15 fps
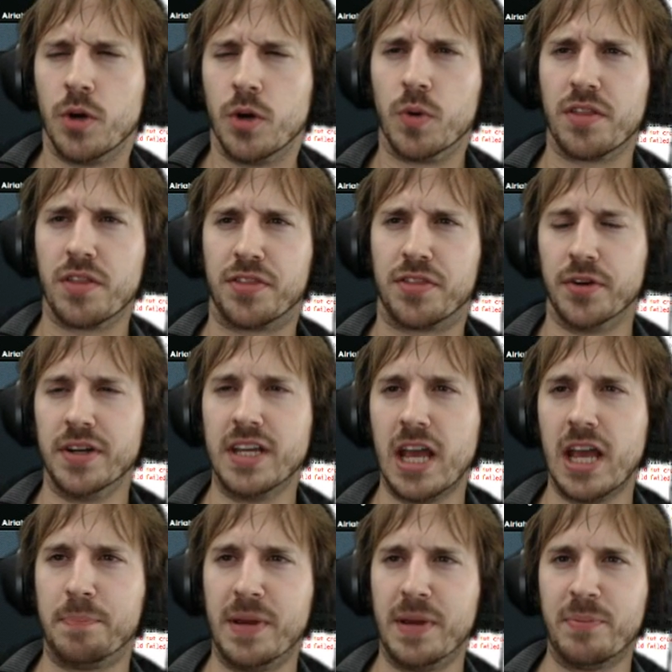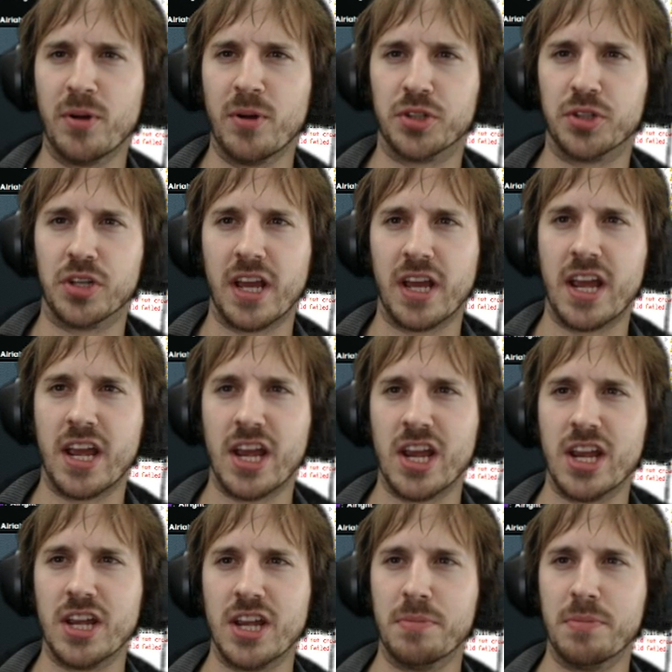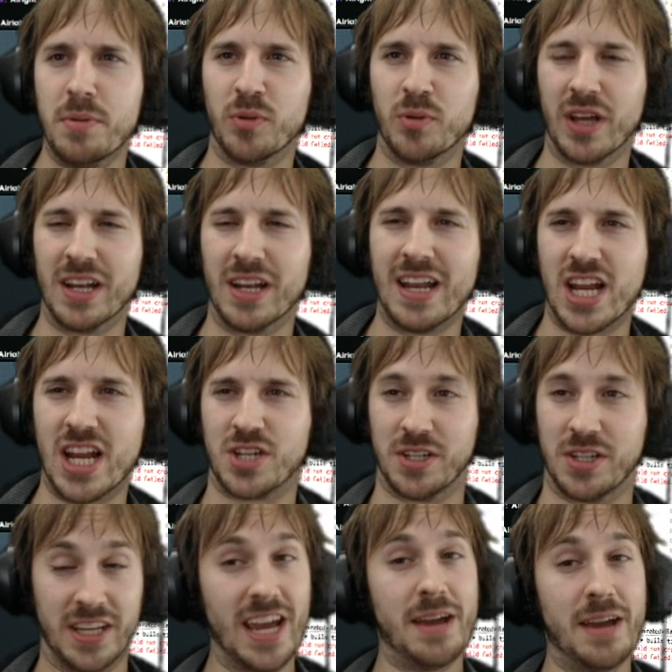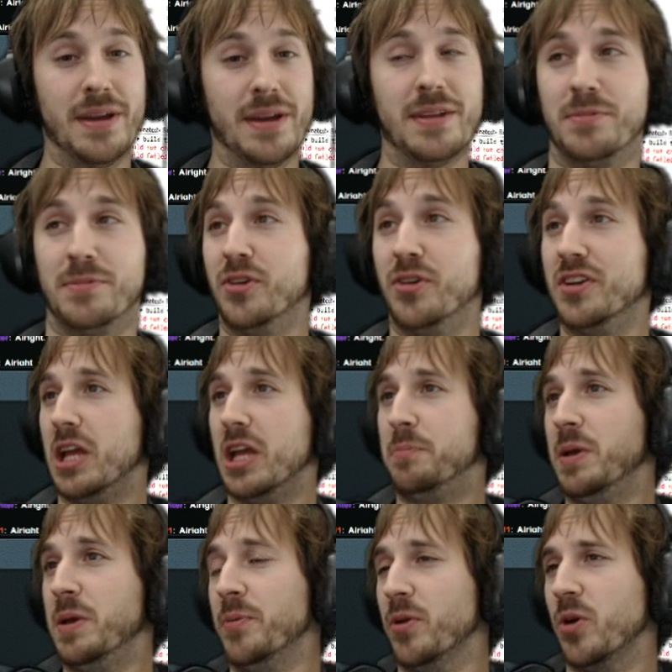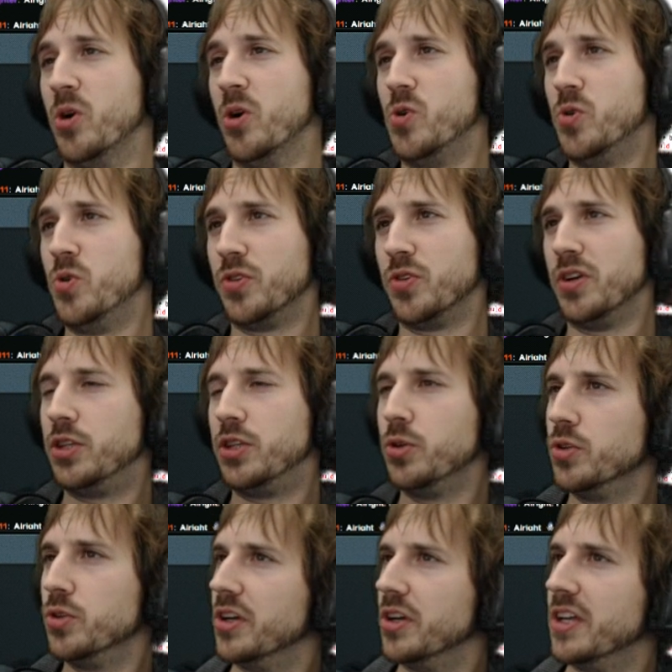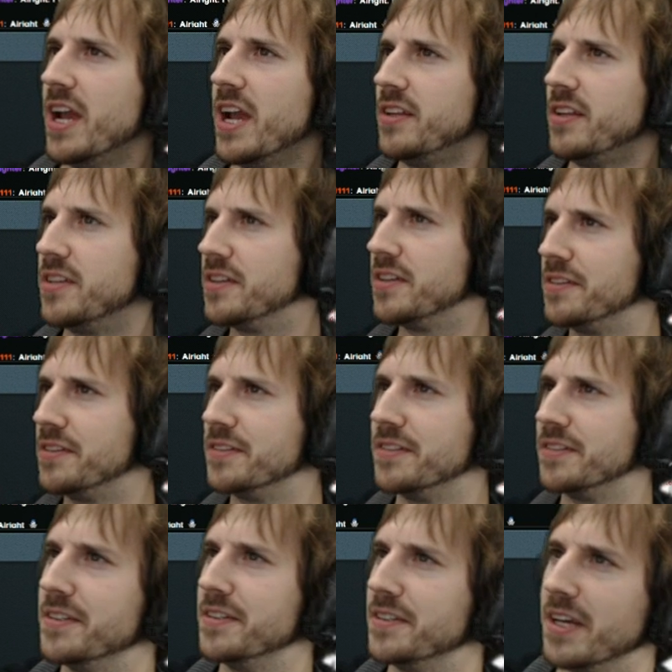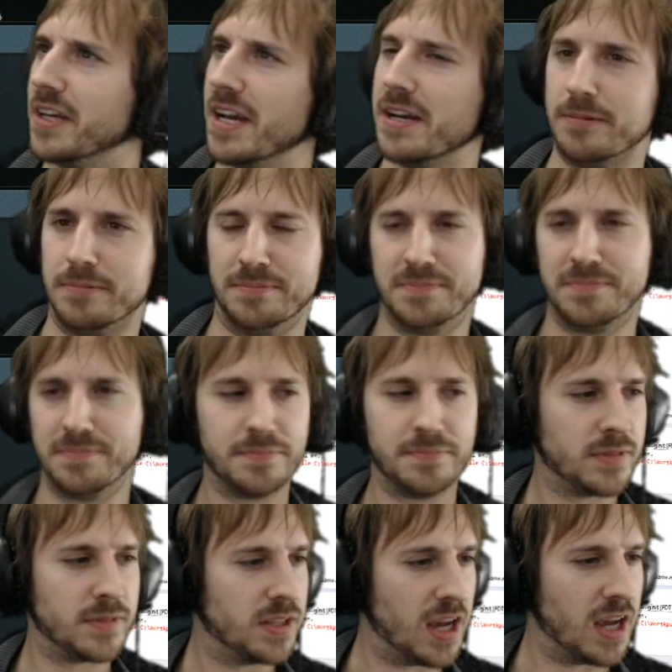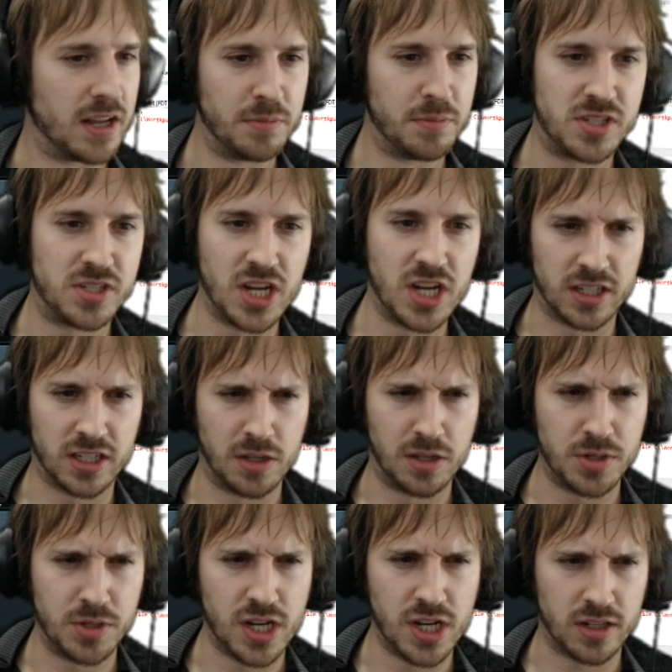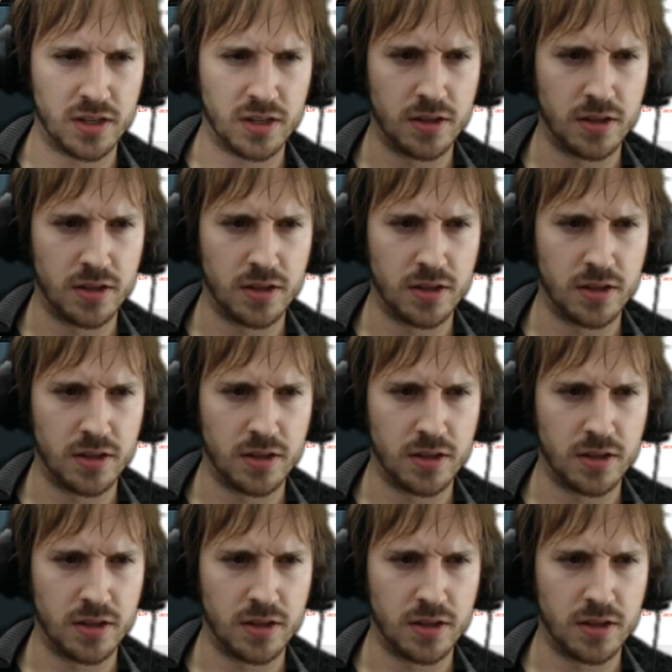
We're 38 people today. Maybe we can lash. Yeah, man, 38 people. Oh, 32, 38. Yeah. Let me check. Let me check.